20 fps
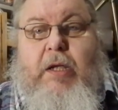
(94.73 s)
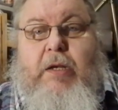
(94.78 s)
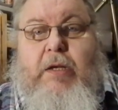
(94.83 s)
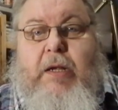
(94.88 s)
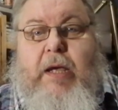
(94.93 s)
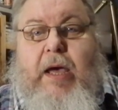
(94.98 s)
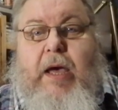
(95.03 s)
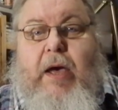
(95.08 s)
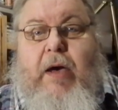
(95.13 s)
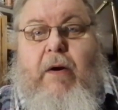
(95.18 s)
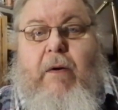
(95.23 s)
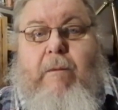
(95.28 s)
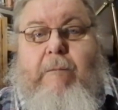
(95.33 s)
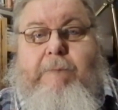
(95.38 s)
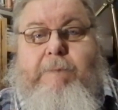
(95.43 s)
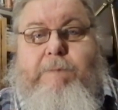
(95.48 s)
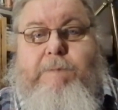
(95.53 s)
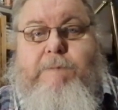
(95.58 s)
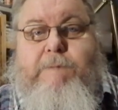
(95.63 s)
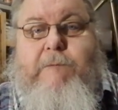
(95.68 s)
Now,
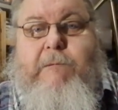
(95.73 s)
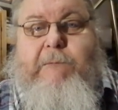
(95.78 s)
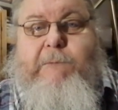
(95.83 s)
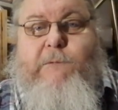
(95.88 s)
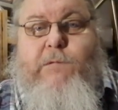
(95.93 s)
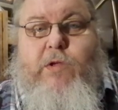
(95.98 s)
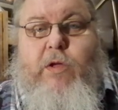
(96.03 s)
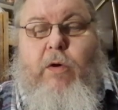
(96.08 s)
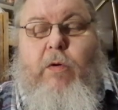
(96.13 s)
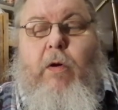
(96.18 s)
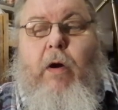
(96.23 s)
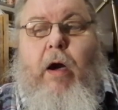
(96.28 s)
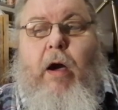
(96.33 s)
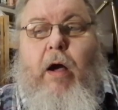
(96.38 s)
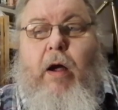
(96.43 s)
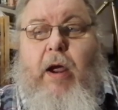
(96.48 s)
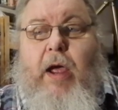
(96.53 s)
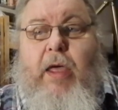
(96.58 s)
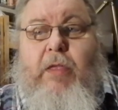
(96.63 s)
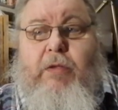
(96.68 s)
there
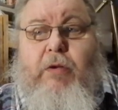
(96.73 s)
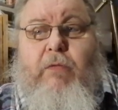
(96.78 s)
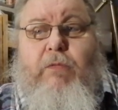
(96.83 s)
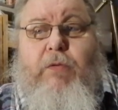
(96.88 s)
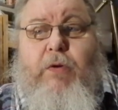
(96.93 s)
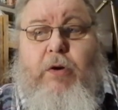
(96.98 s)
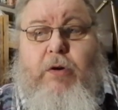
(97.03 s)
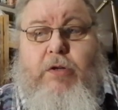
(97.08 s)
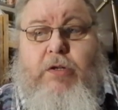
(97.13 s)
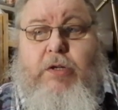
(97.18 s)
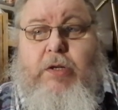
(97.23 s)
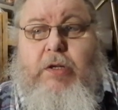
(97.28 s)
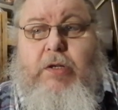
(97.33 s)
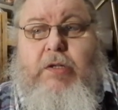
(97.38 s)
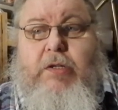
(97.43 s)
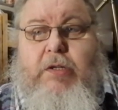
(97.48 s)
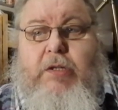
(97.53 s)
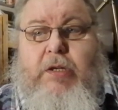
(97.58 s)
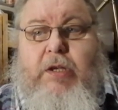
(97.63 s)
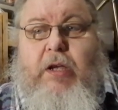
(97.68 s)
are other
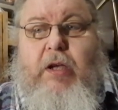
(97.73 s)
versions